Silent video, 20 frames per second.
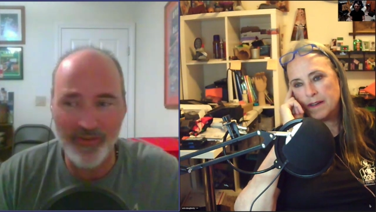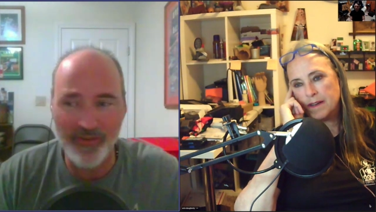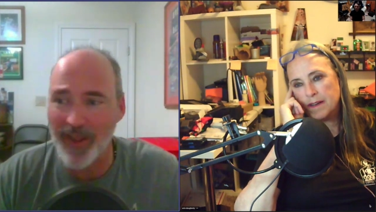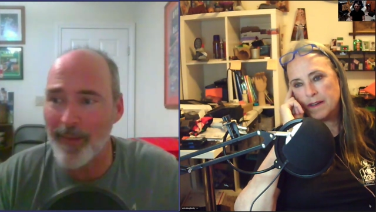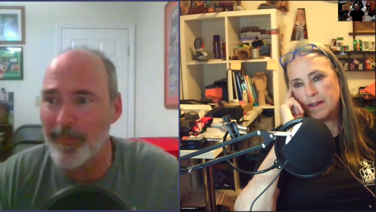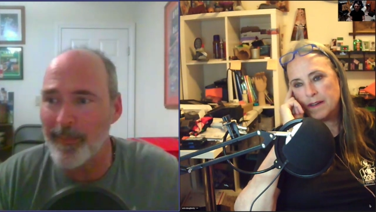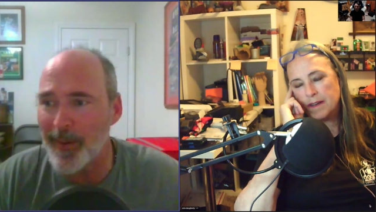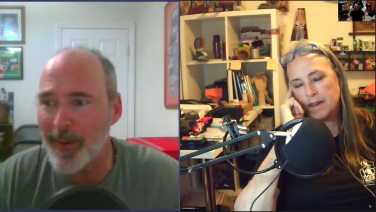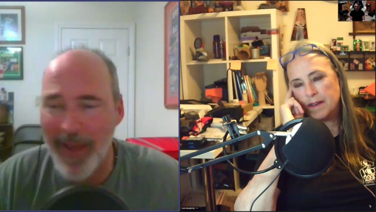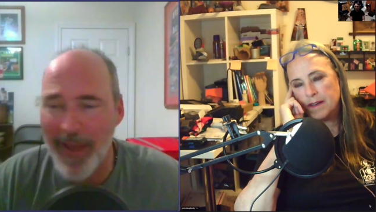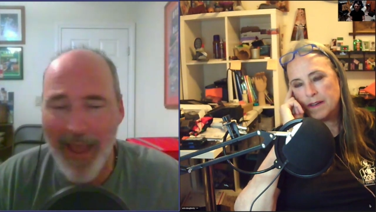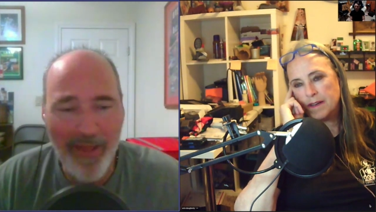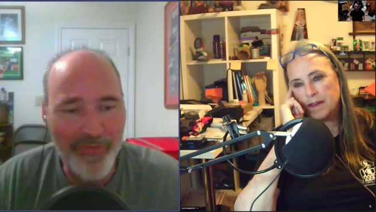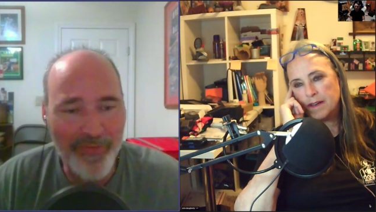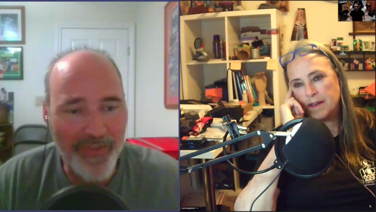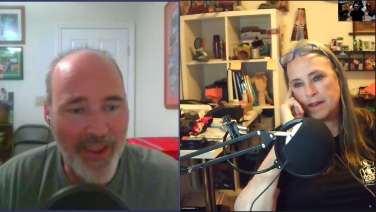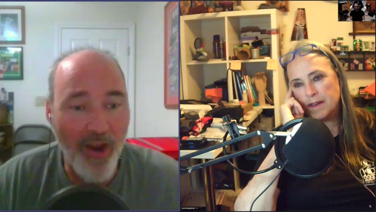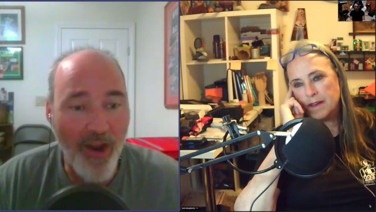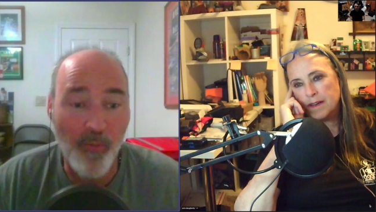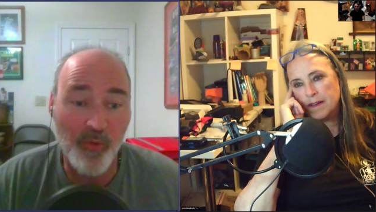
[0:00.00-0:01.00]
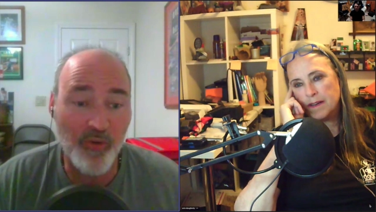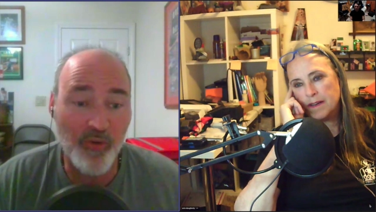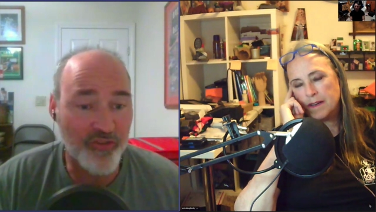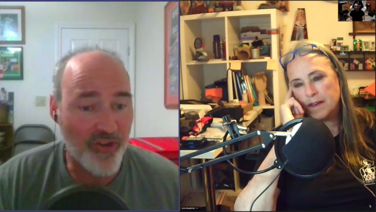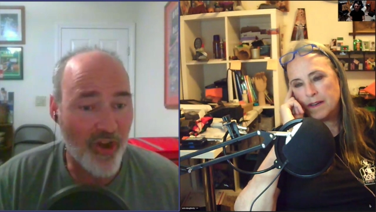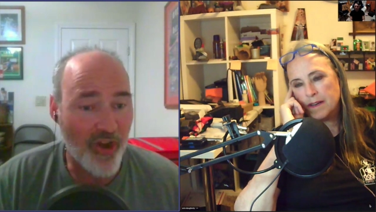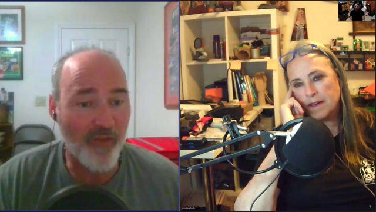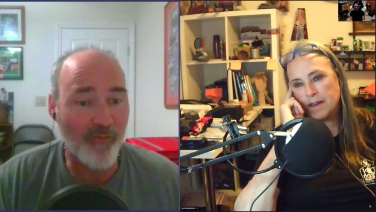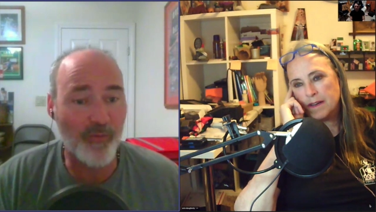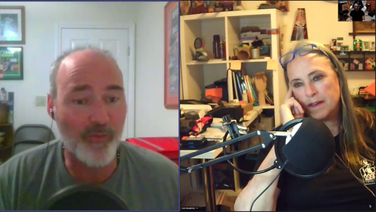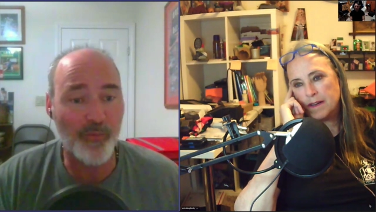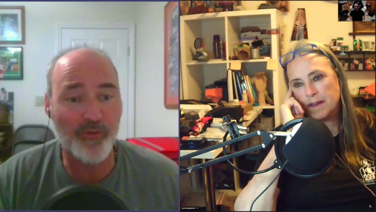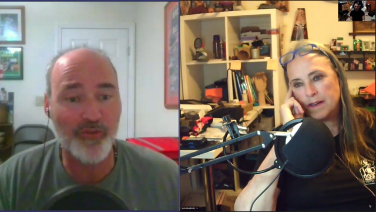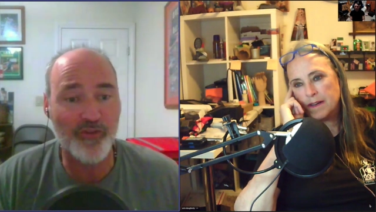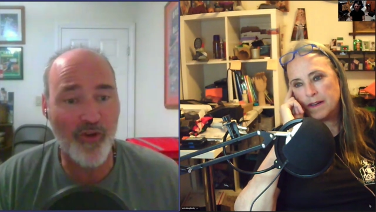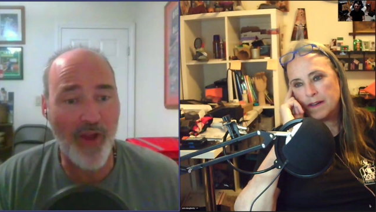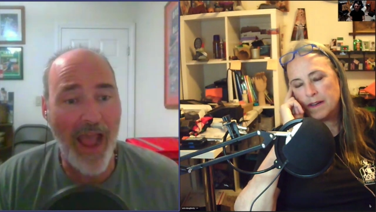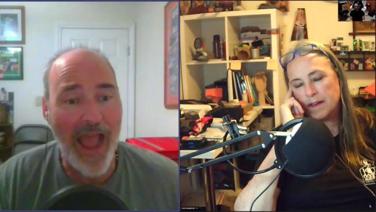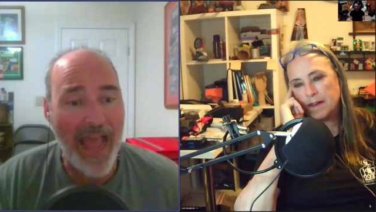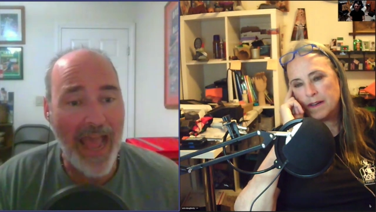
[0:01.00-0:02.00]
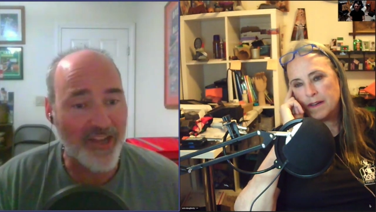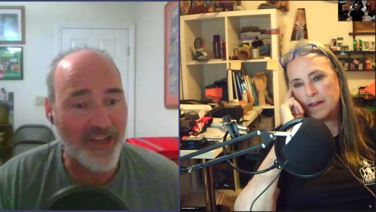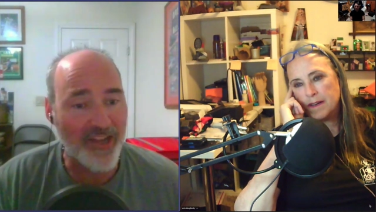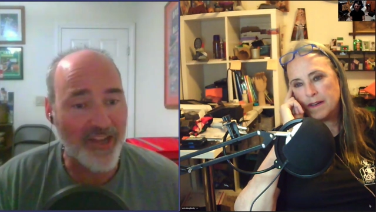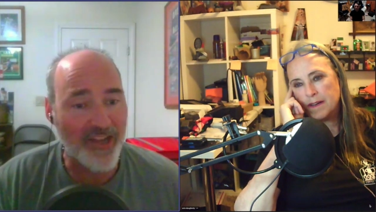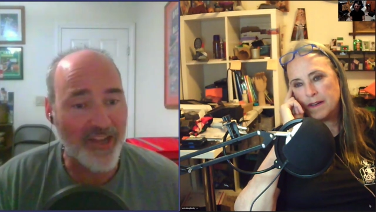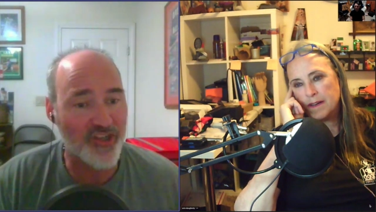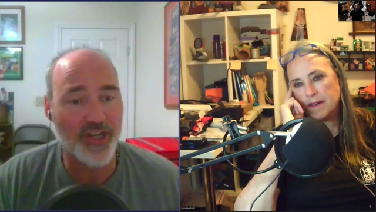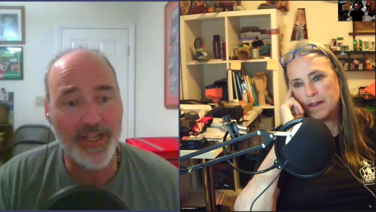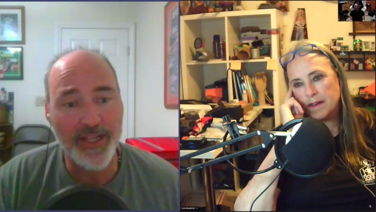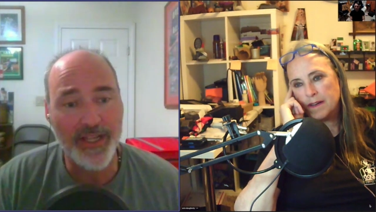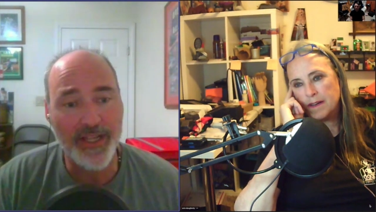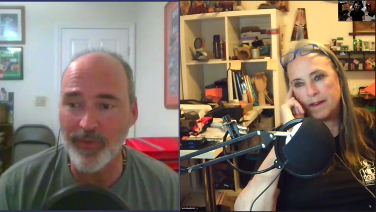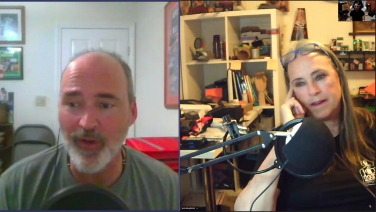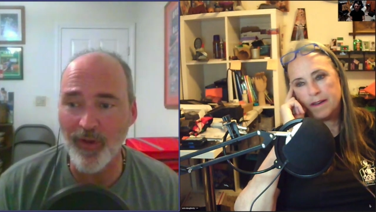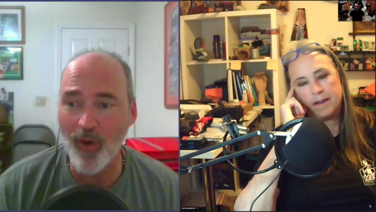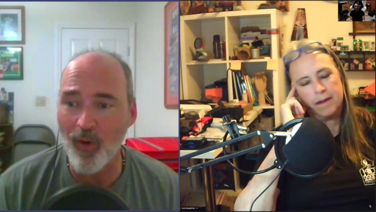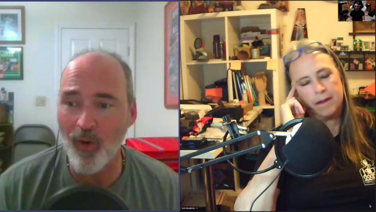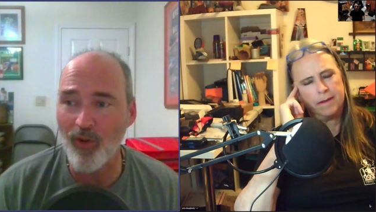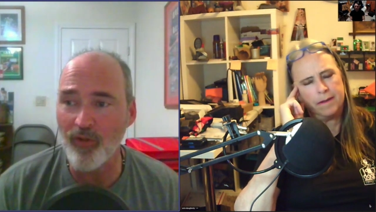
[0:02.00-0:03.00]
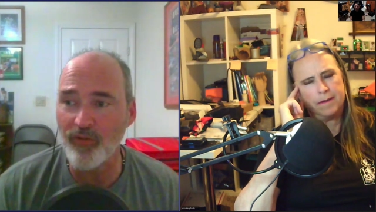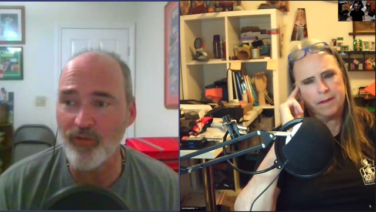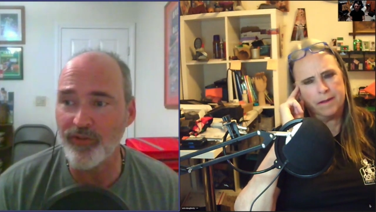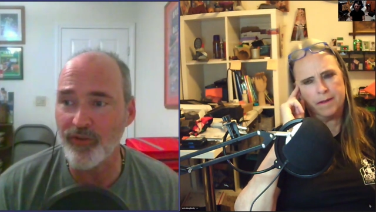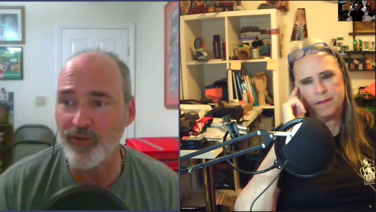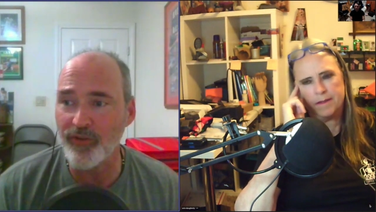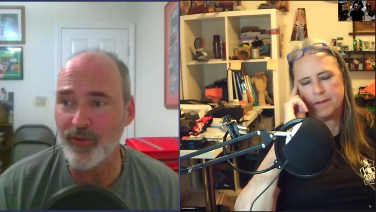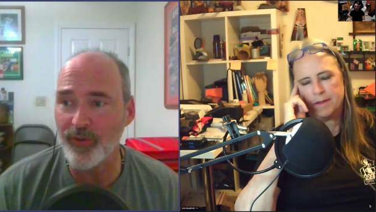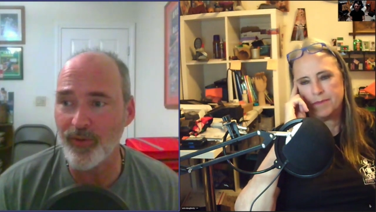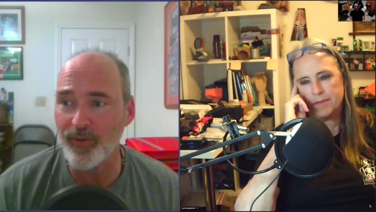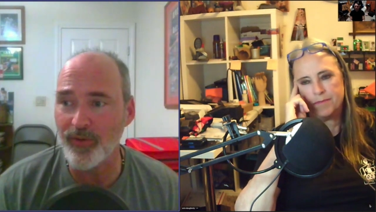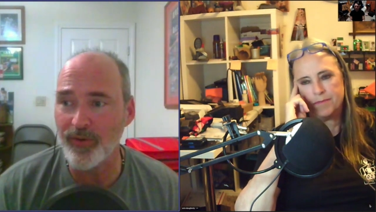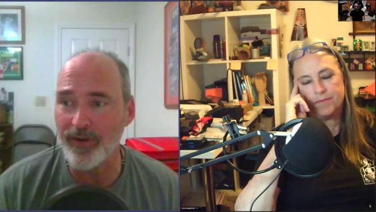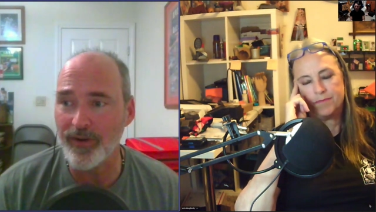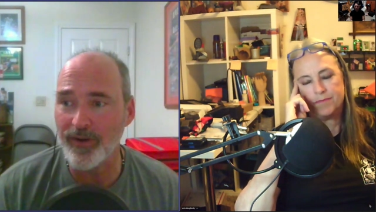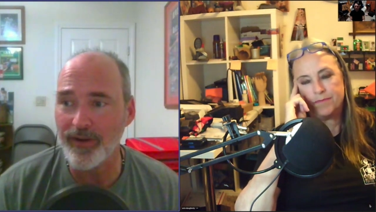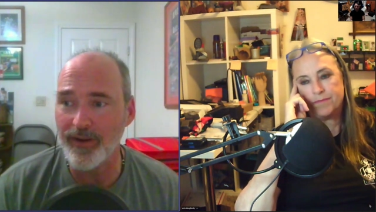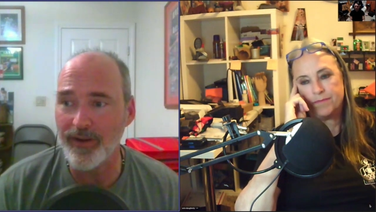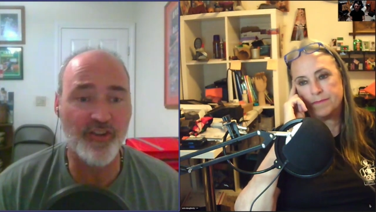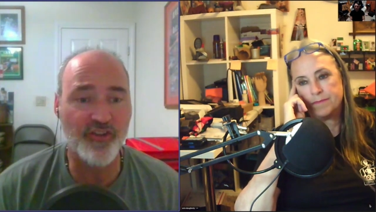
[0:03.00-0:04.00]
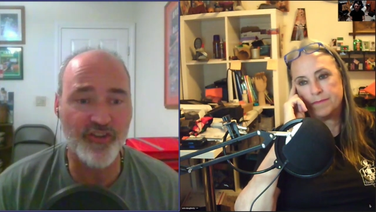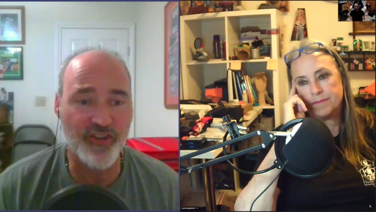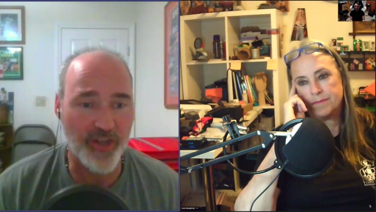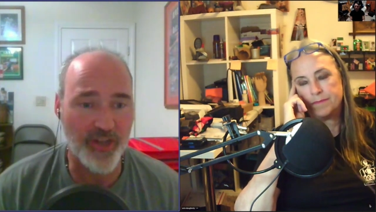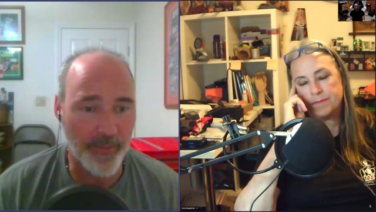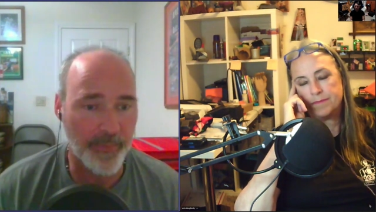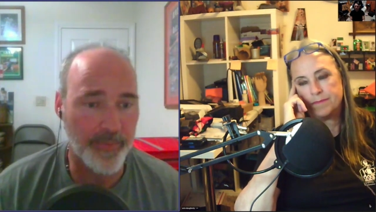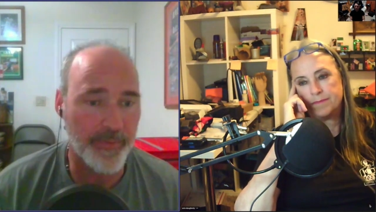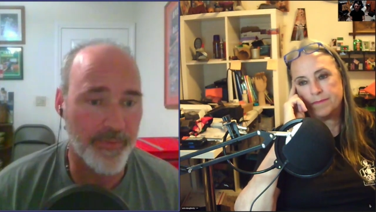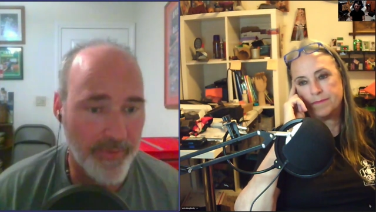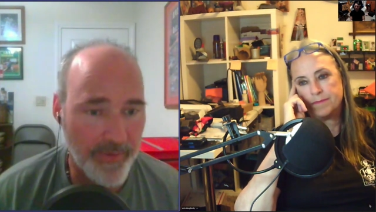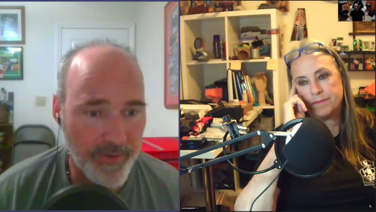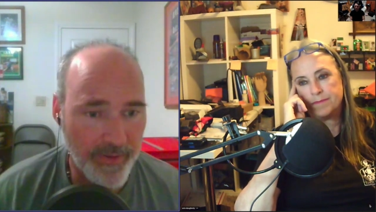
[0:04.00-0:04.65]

Speaker 1: We're dumping them out there, and we're starting from scratch with, with a whole new leadership.